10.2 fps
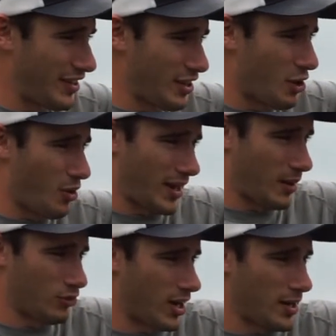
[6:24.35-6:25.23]
you know, like
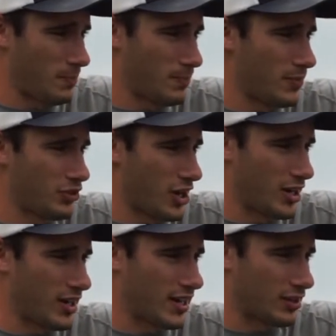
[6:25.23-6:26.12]
I'm trying
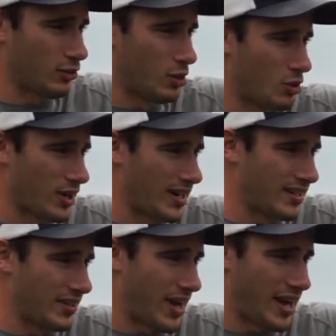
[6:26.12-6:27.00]
to get the lure
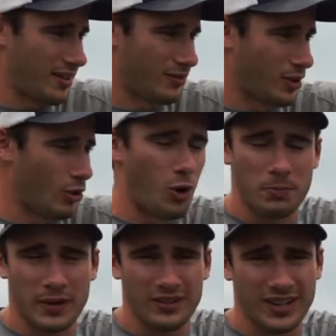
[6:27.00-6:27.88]
into that little
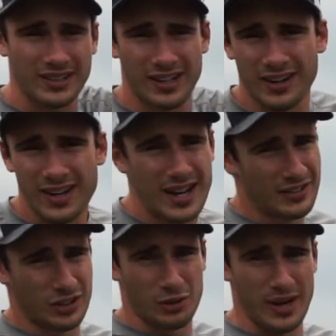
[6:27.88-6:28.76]
opening right there.
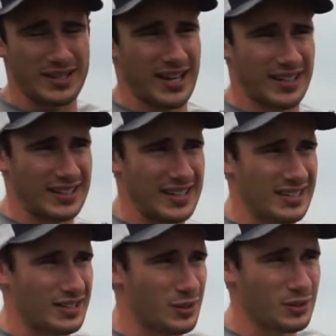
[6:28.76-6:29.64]
It's a great technique
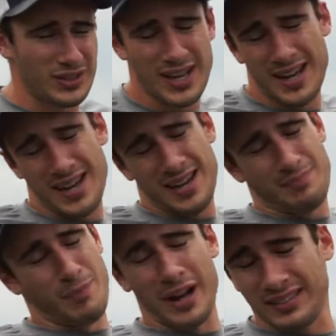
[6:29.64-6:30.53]
to use.
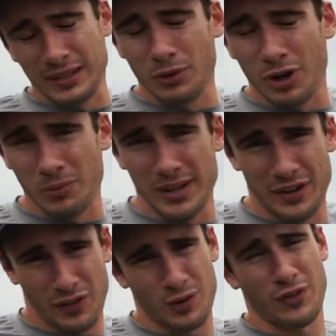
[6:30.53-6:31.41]
Might seem a little bit
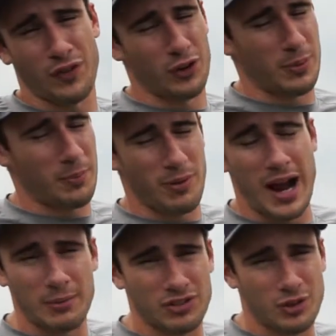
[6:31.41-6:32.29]
difficult at first, but I
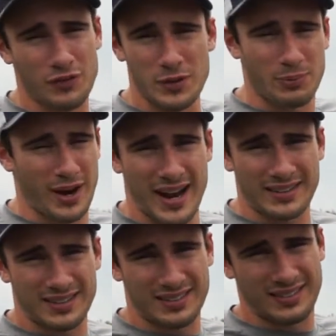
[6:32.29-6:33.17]
promise you, if you
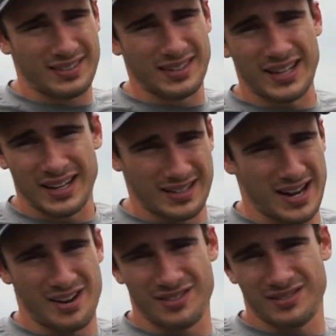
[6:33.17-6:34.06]
practice, you can get it
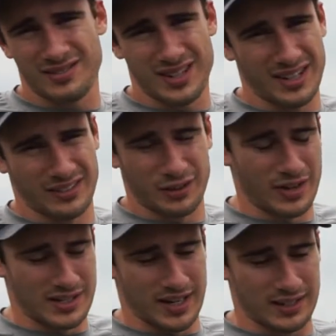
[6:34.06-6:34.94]
down, and it's a
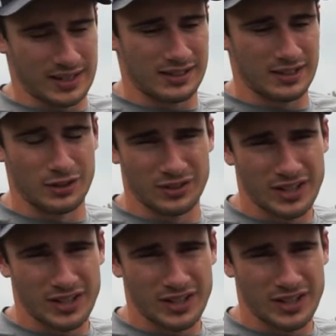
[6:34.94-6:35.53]
great technique to use.